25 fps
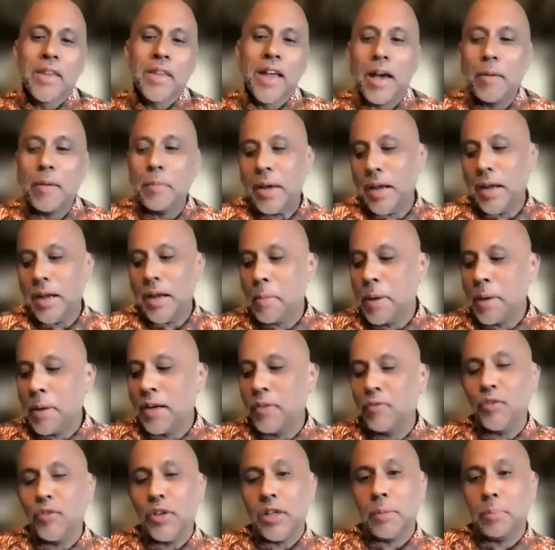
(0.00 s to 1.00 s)
I made I made
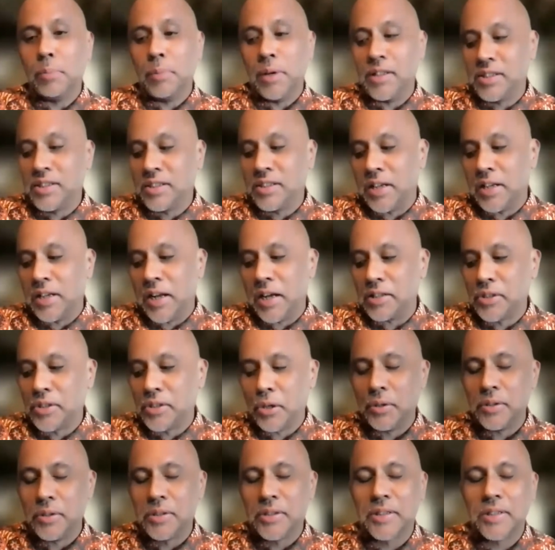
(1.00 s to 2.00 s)
a Vietnamese today,
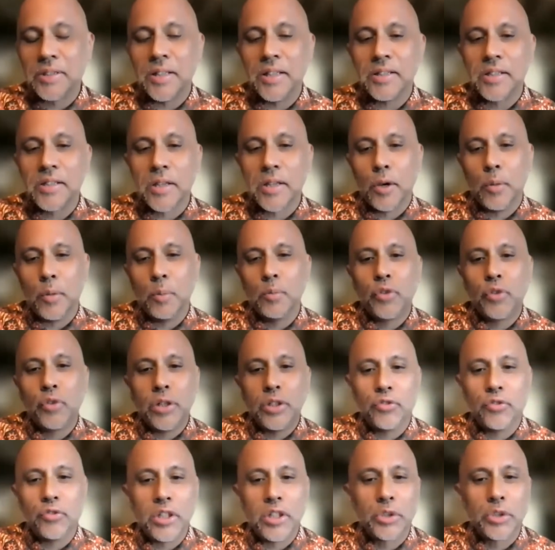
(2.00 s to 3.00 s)
so it's it's a
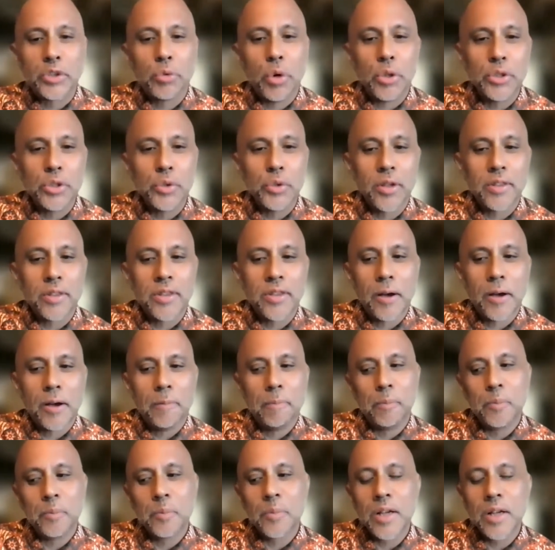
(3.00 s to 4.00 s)
French roast with
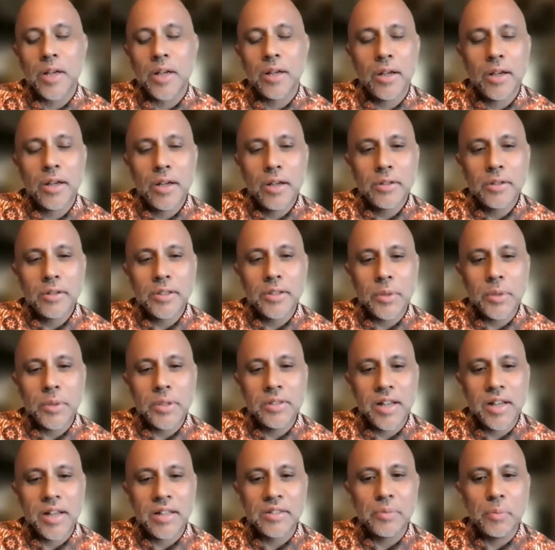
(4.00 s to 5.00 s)
um some
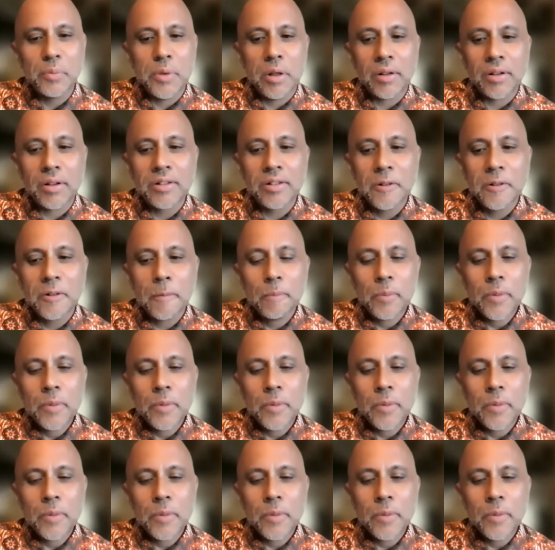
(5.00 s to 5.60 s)
condensed milk.